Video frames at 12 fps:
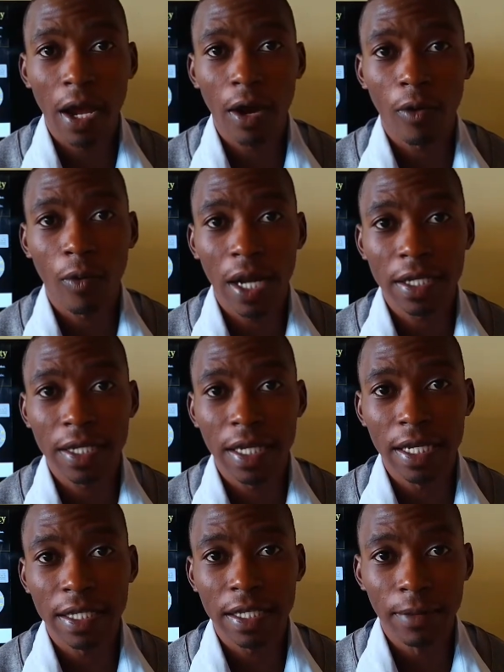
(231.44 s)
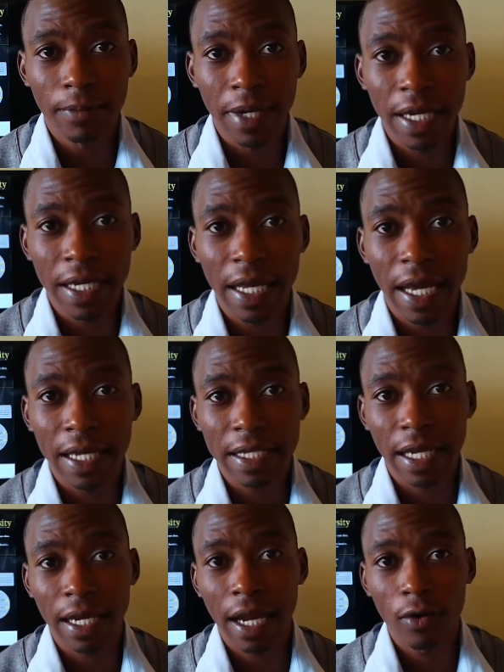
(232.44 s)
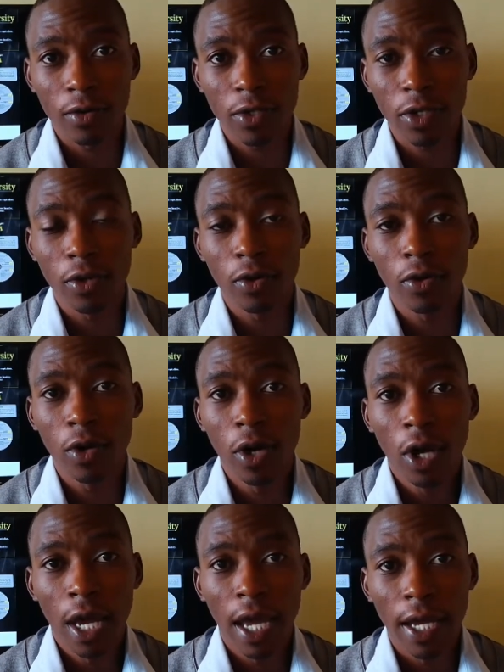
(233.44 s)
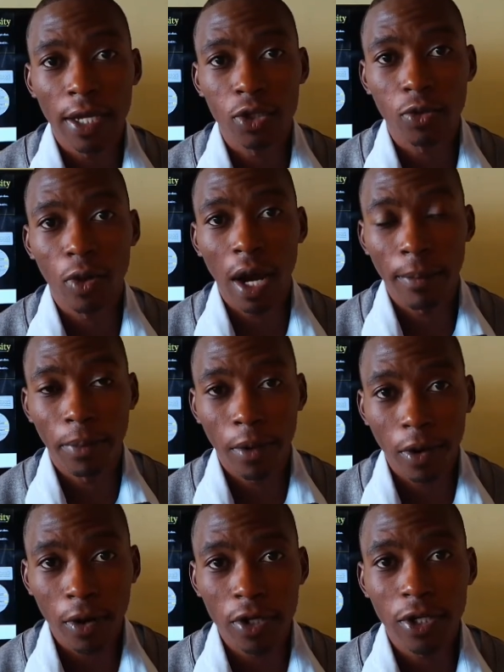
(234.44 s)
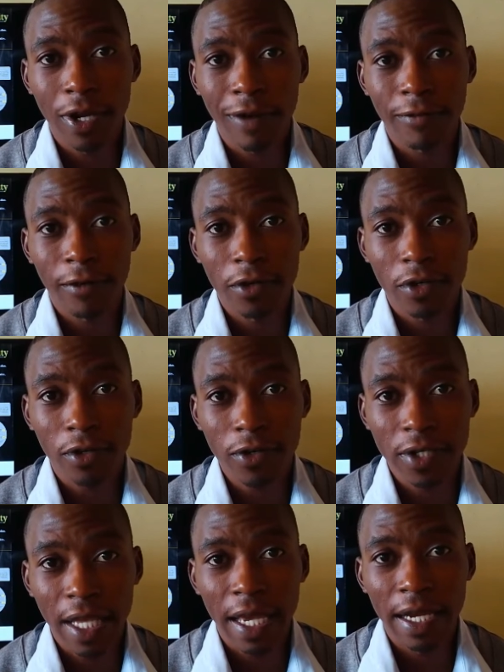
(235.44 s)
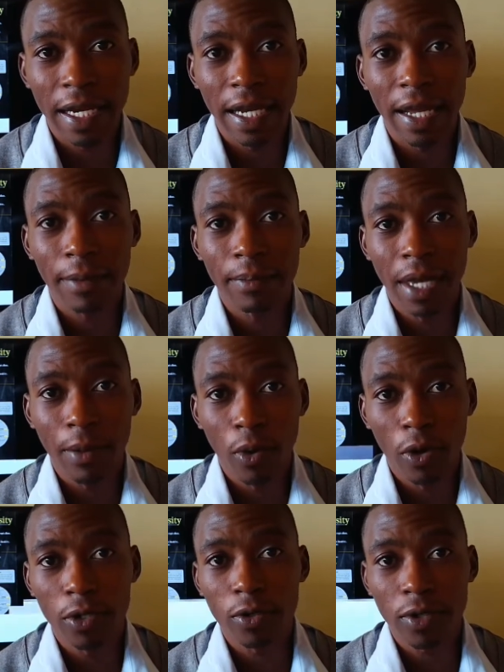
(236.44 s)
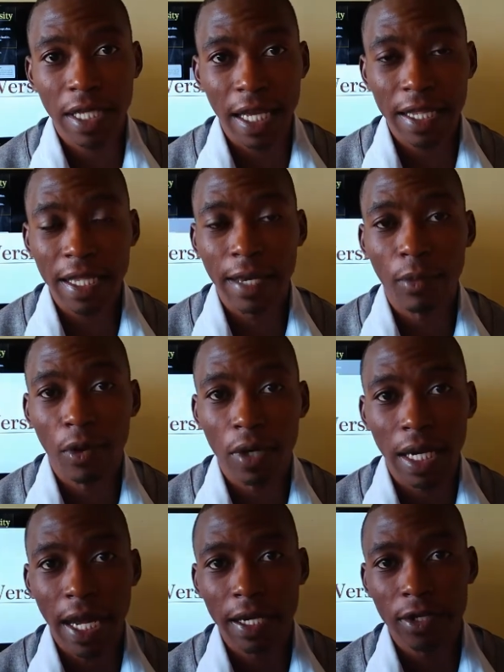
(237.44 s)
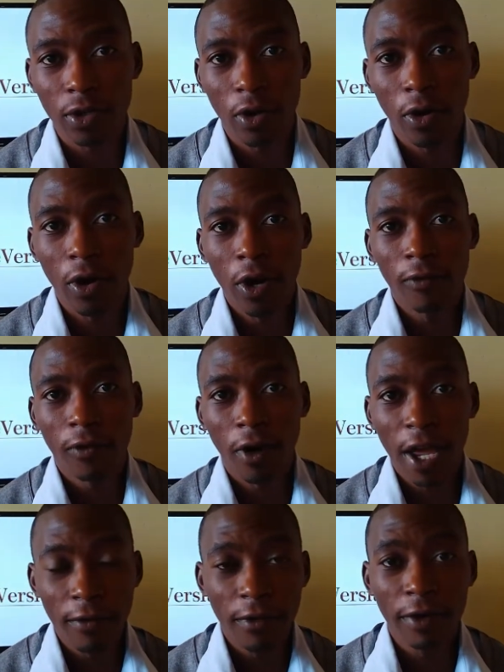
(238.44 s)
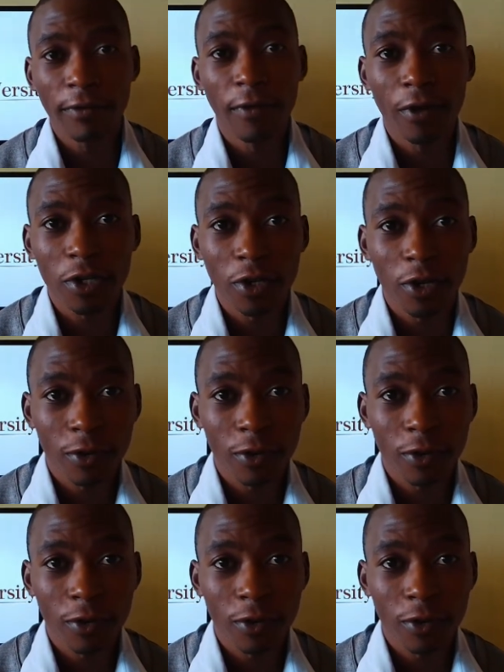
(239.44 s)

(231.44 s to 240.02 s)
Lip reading: what it simply does, allows you to upload your photos and be able to sell them online. So for every photo you